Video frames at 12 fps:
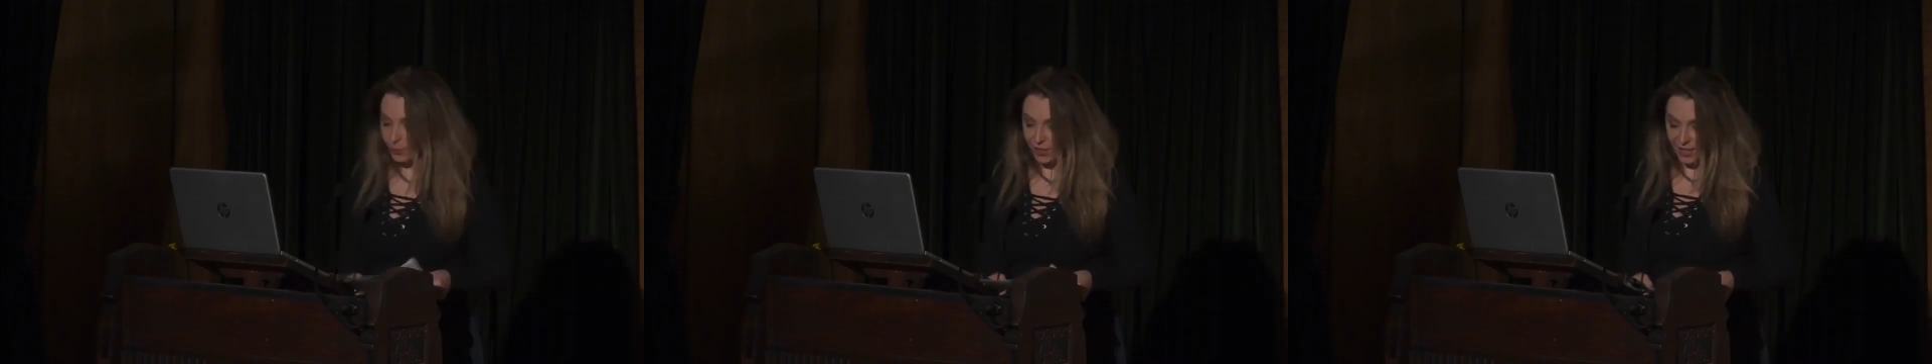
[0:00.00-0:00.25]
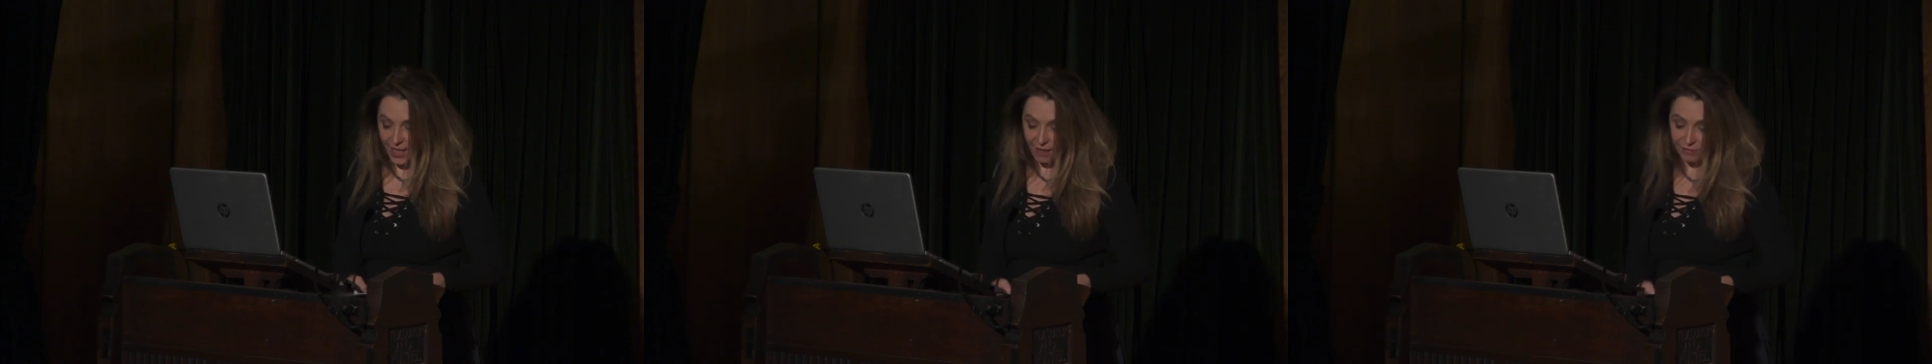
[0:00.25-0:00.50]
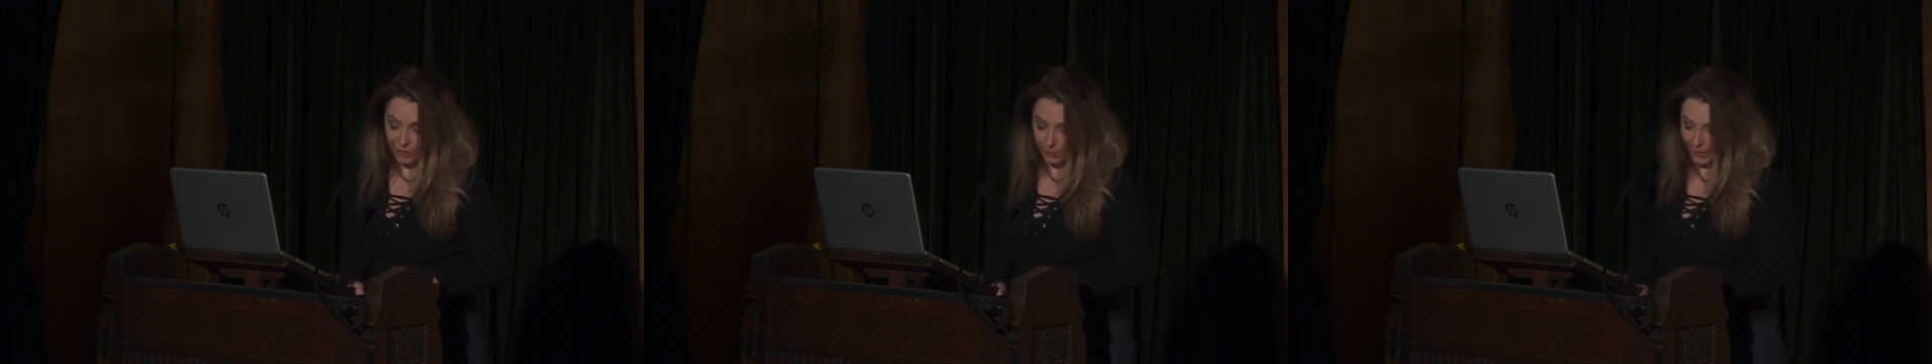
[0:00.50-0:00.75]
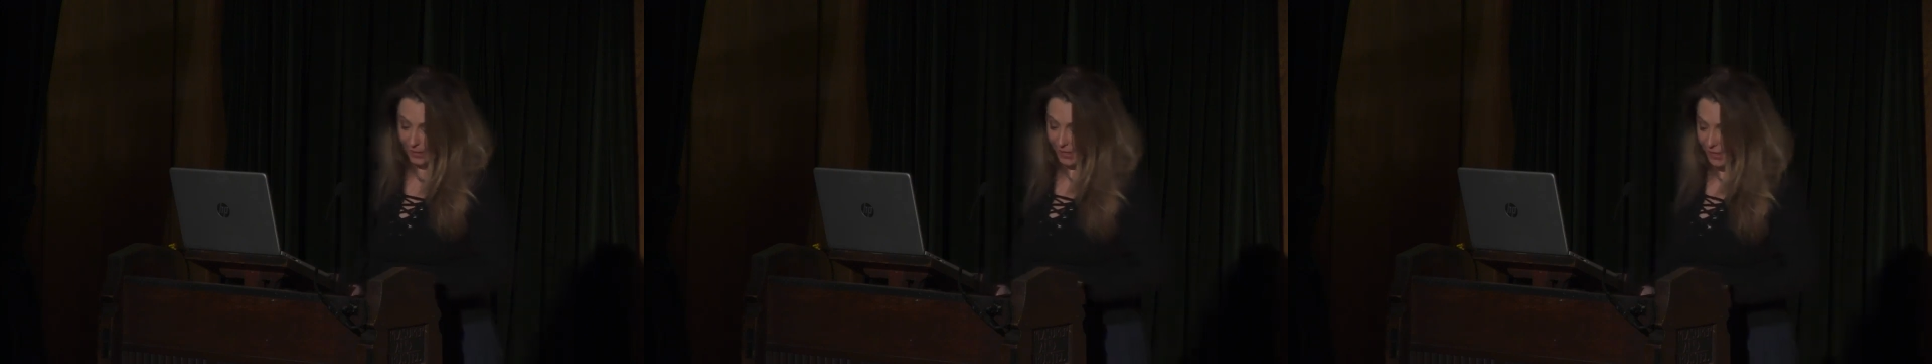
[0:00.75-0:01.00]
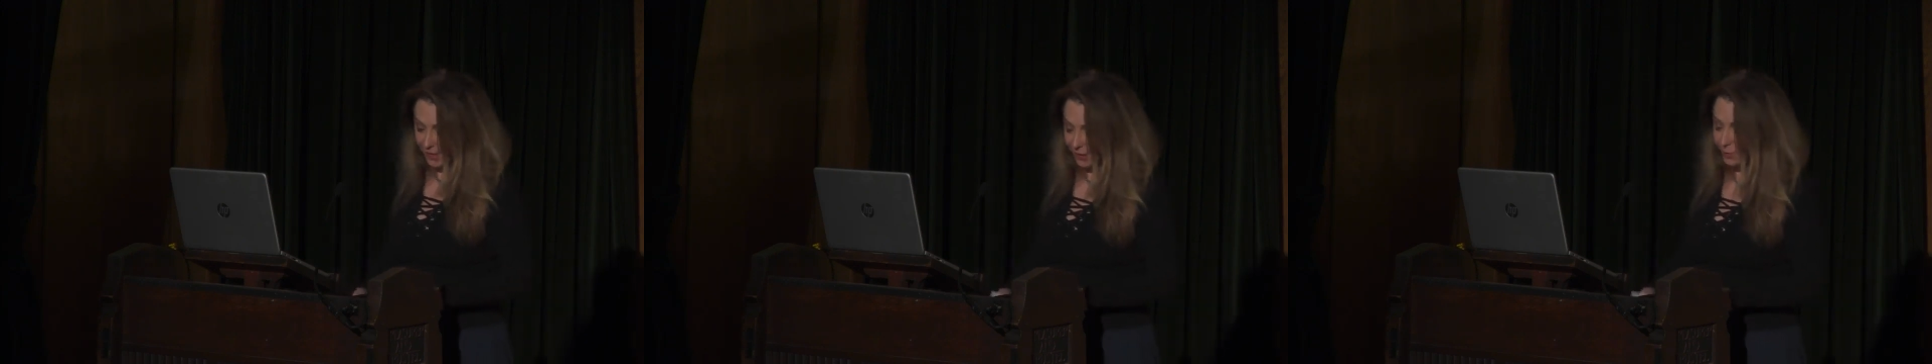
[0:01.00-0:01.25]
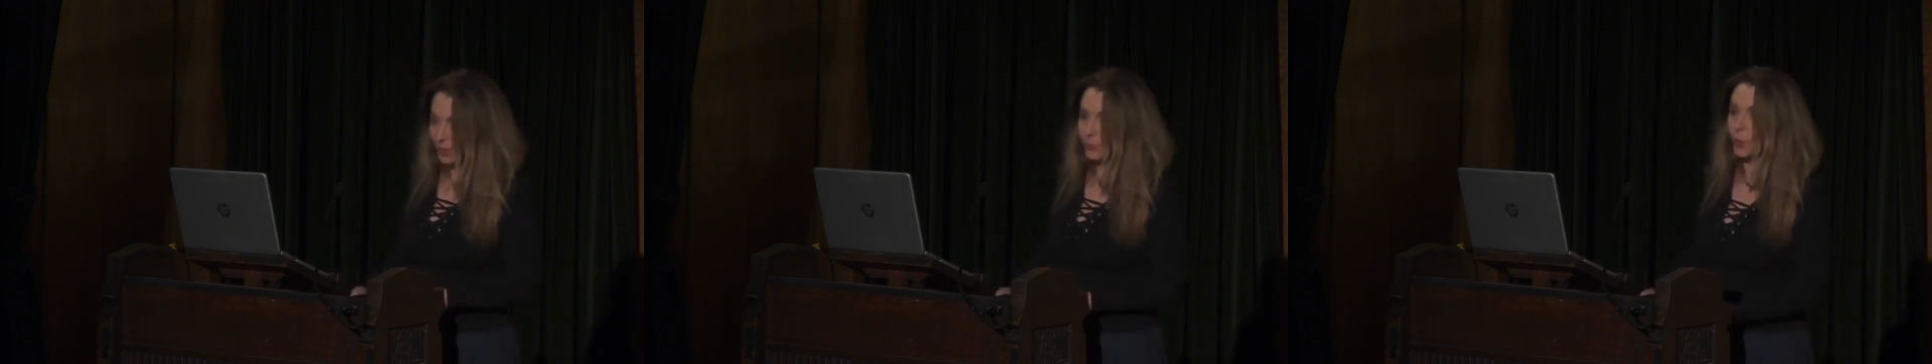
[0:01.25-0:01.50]
love to be that
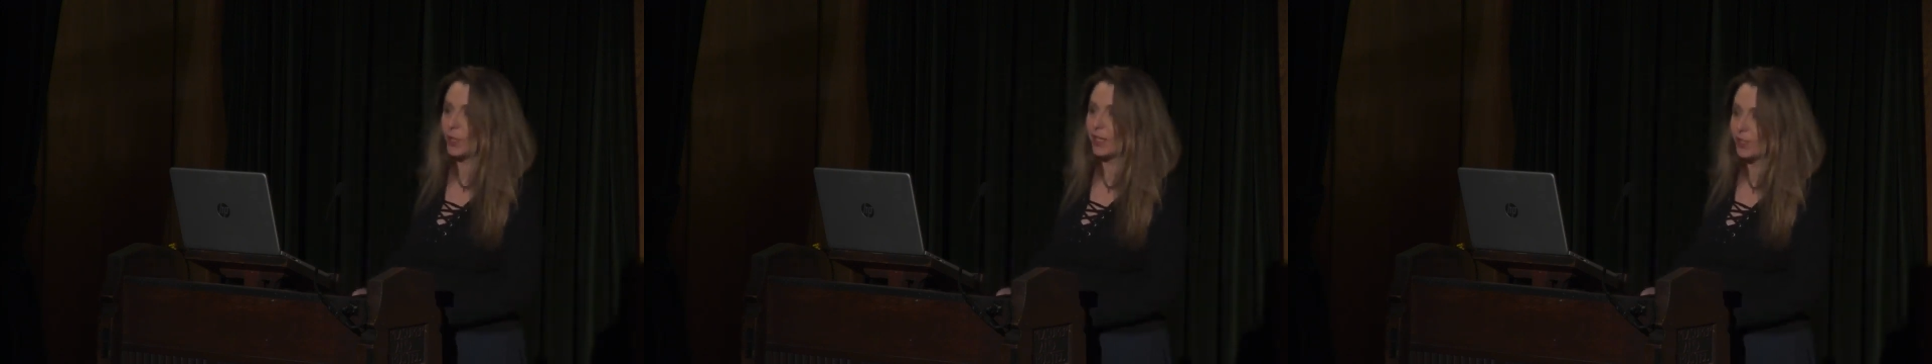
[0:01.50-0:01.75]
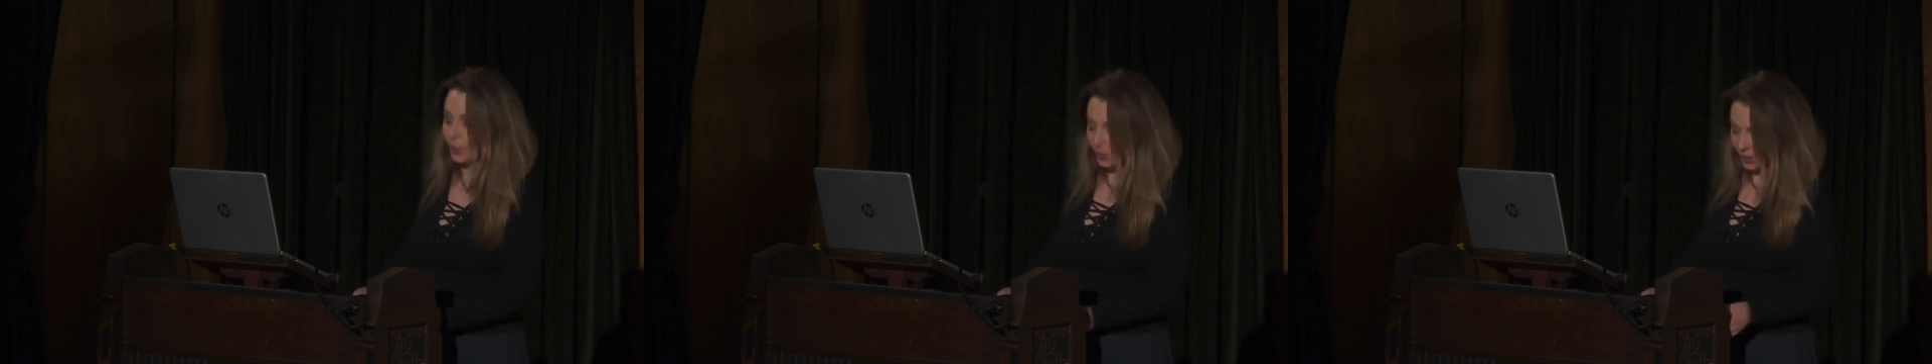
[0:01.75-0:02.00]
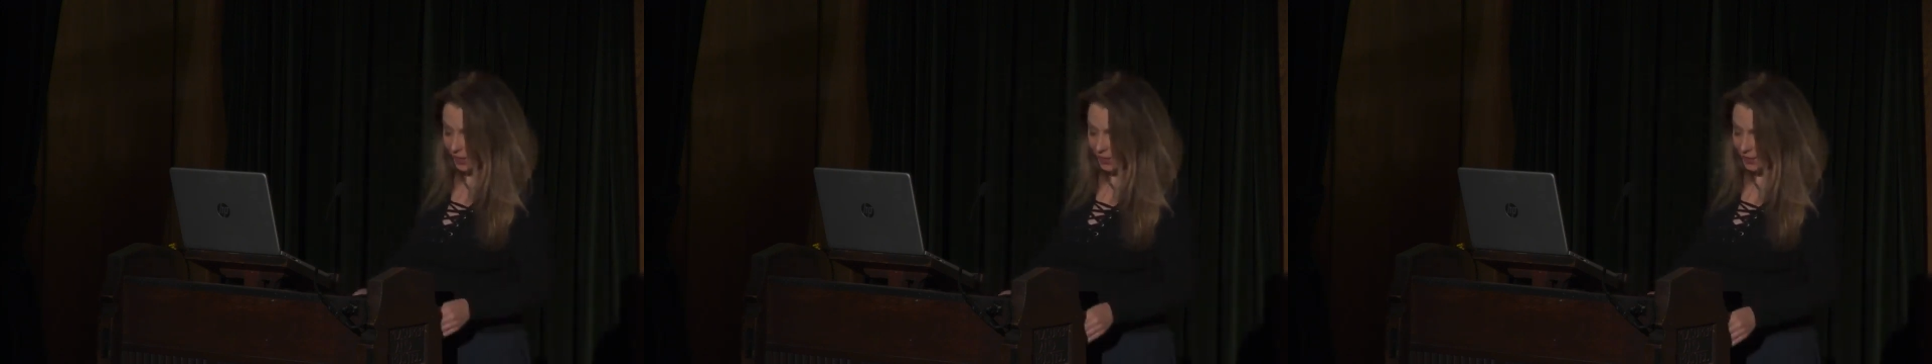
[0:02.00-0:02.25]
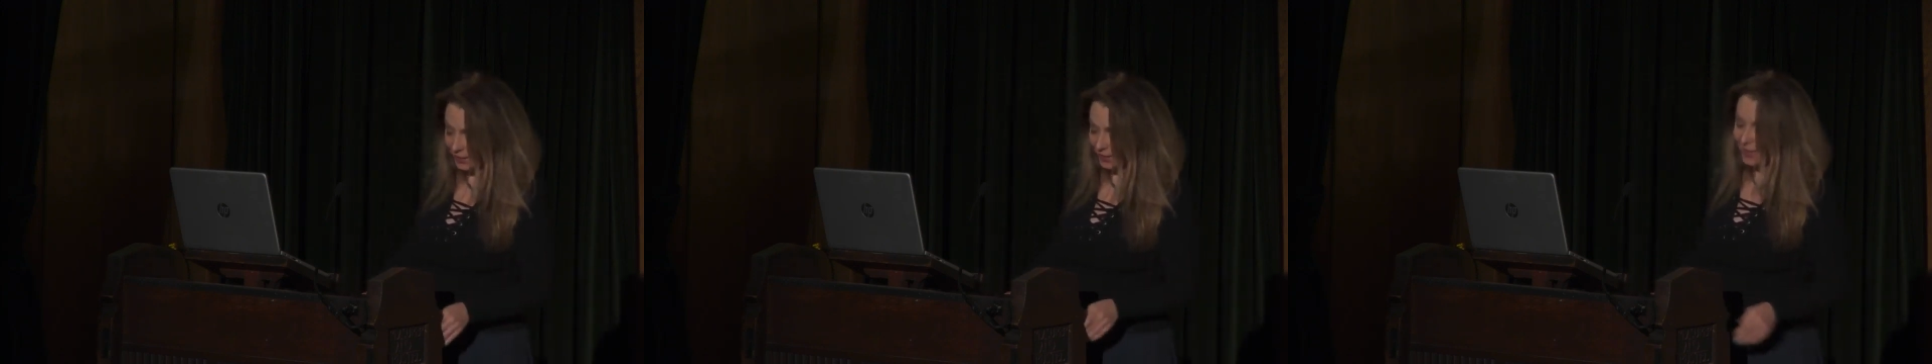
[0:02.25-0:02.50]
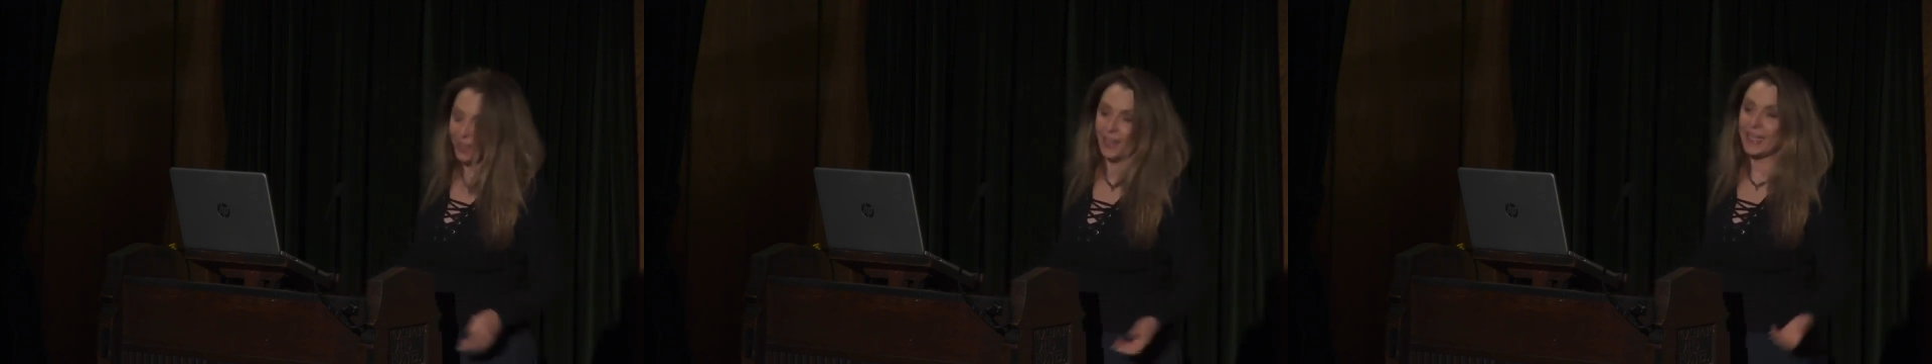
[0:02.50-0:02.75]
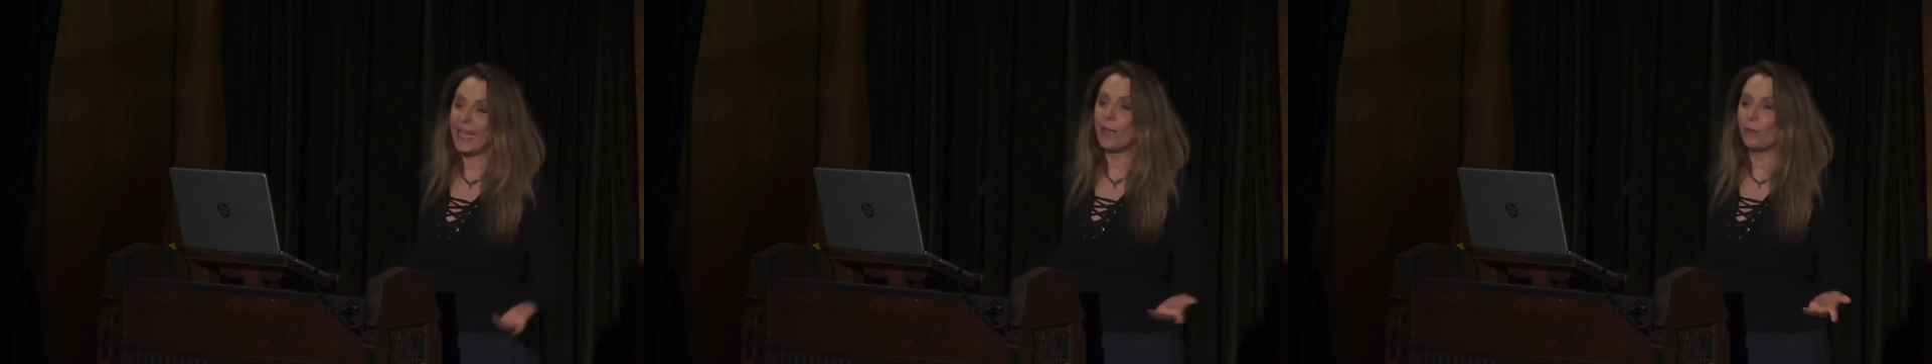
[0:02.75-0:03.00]
skilled. I'm not. I
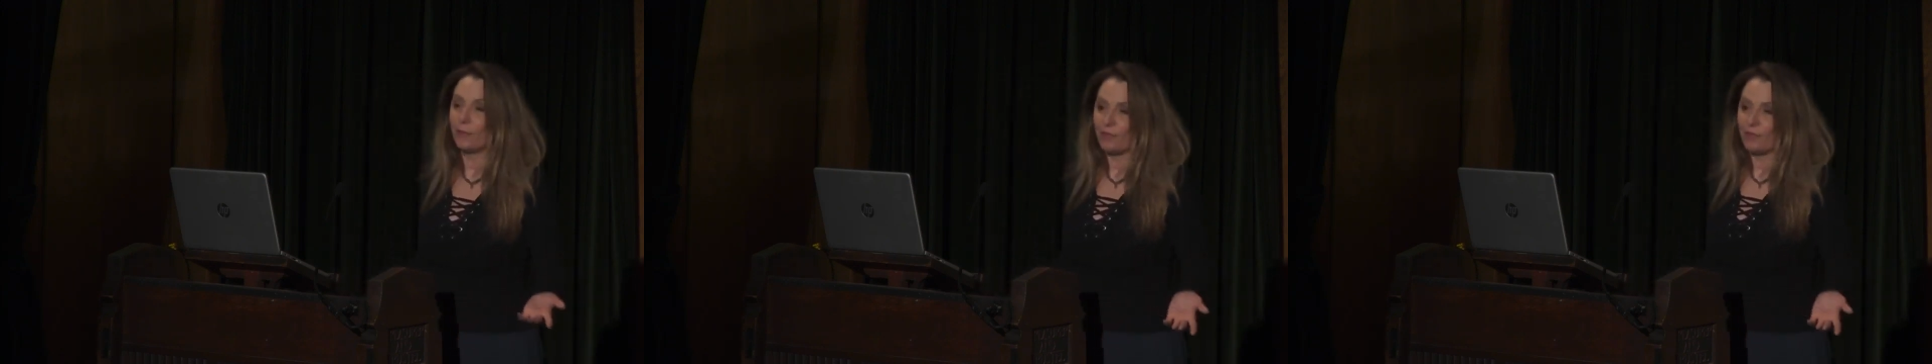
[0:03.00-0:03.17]
count the